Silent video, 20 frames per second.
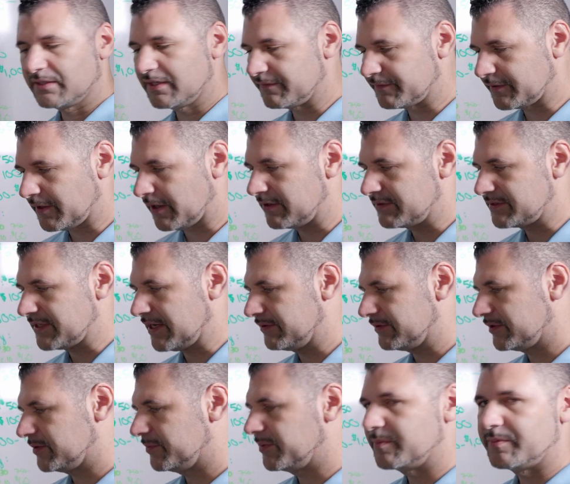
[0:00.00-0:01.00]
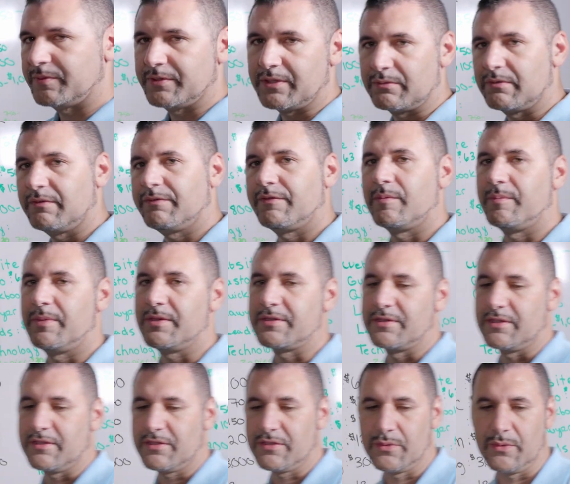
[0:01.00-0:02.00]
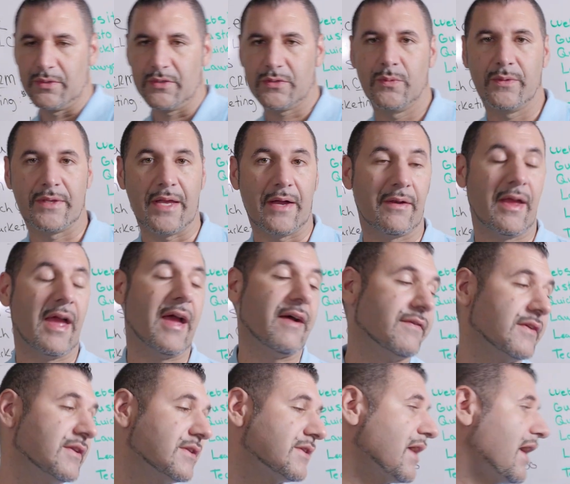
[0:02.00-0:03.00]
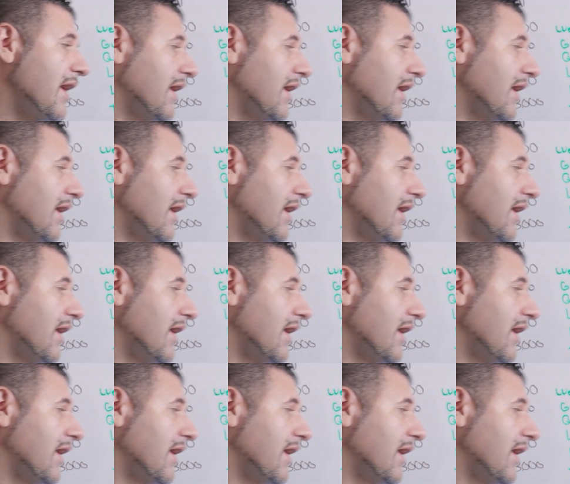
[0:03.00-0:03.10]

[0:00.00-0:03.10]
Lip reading: cards out to people that refer business to us without having to